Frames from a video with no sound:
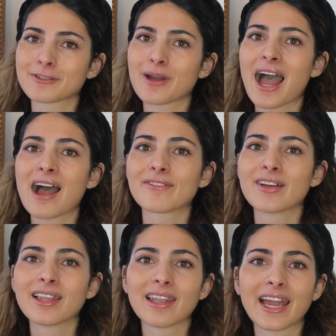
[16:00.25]
to have
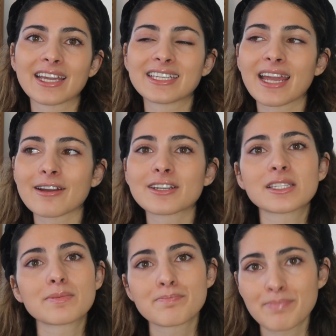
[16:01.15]
like their
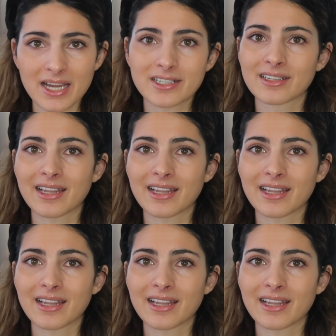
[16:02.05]
special